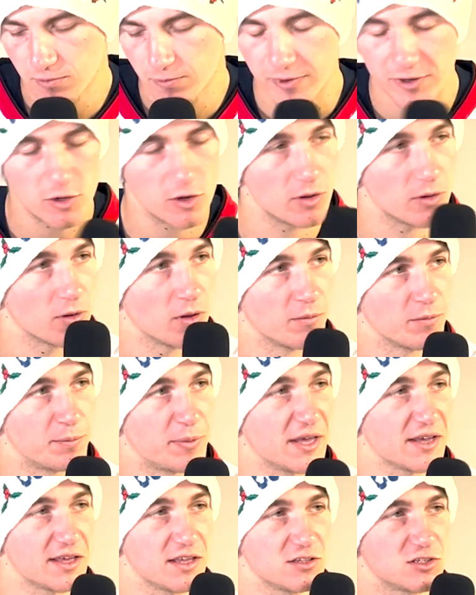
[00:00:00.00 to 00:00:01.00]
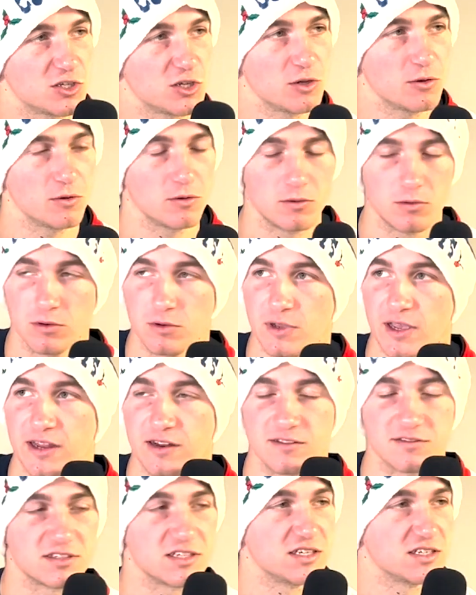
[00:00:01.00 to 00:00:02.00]
We knew, picking 2
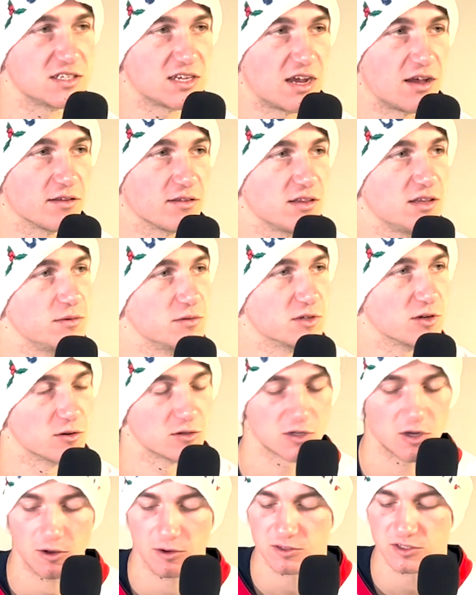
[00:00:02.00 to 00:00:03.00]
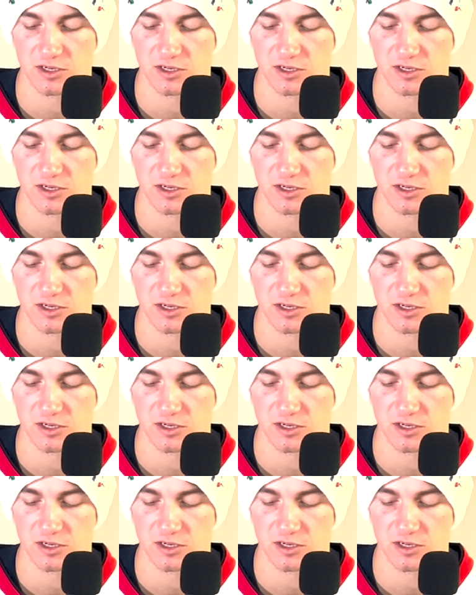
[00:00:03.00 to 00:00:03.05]
NFC South teams, there was always